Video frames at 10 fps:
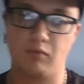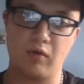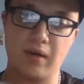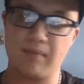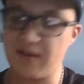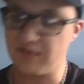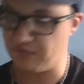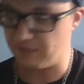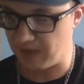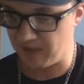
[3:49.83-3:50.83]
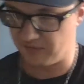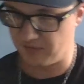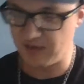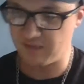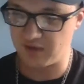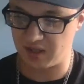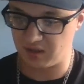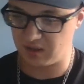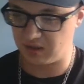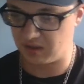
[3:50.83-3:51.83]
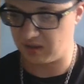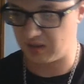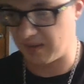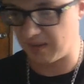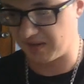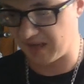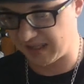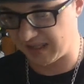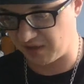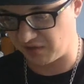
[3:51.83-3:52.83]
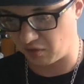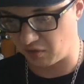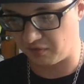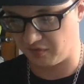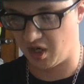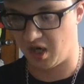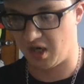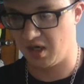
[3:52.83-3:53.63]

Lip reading: one of my favorite comics I got so far,